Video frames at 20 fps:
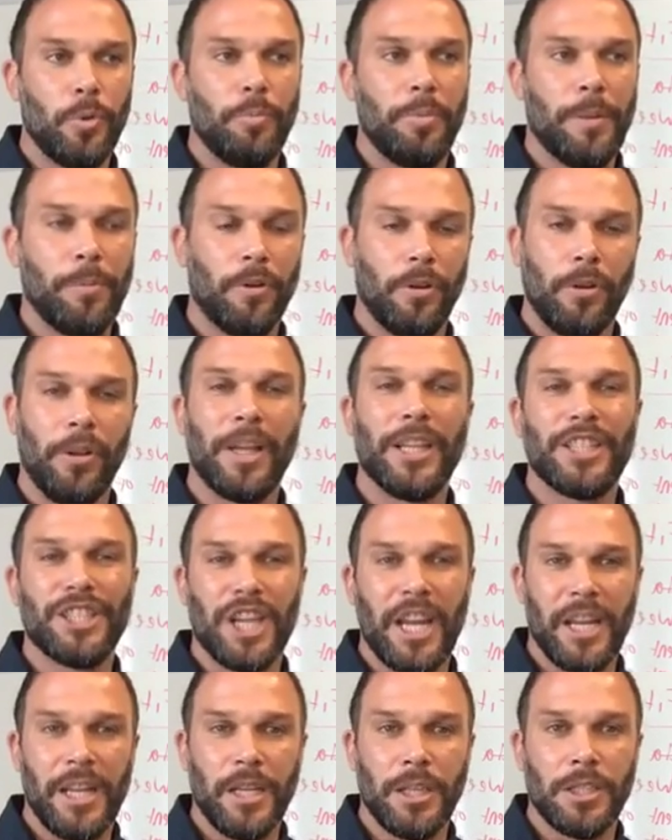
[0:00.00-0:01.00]
People don't like
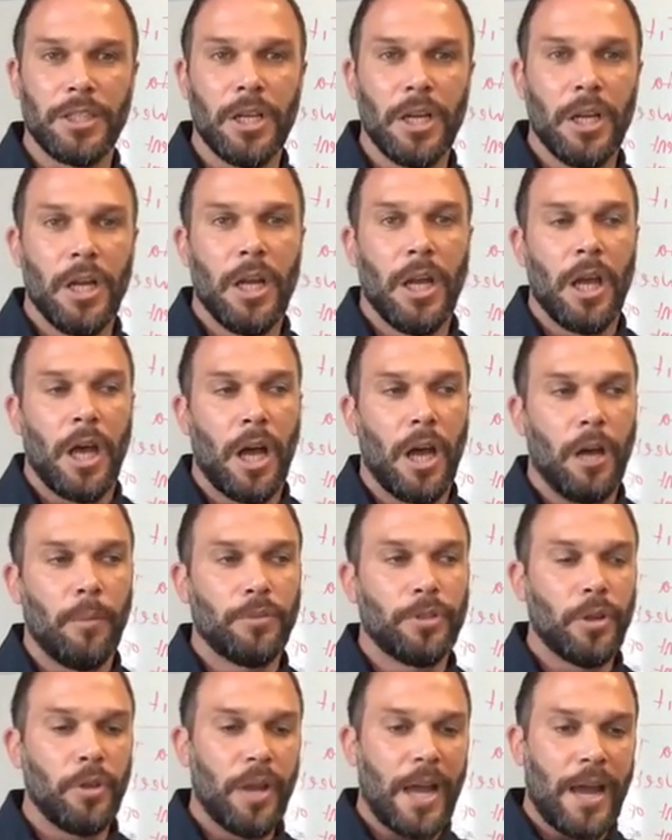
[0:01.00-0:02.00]
change.
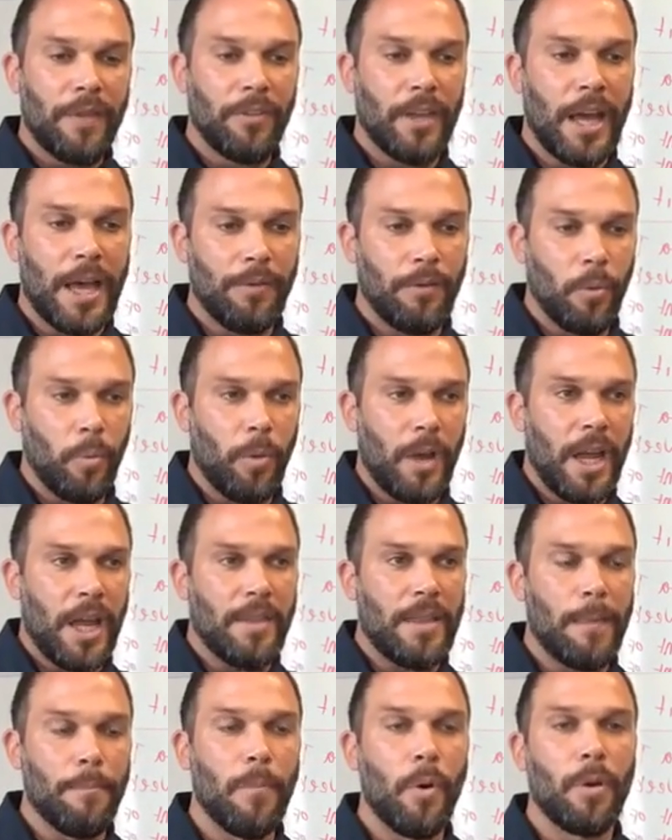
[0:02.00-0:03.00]
So you have to have a way
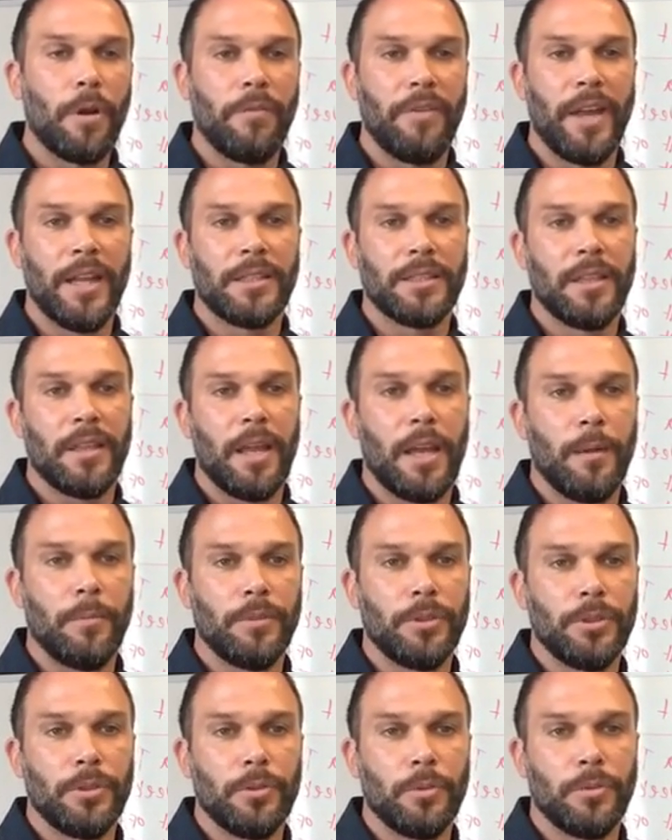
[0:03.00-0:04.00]
that motivates them
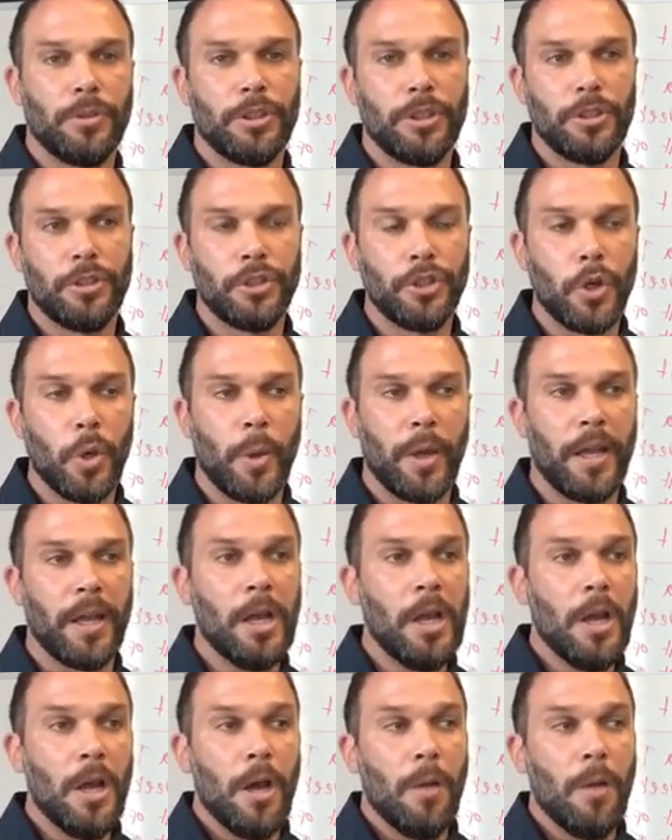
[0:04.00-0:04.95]
to do it.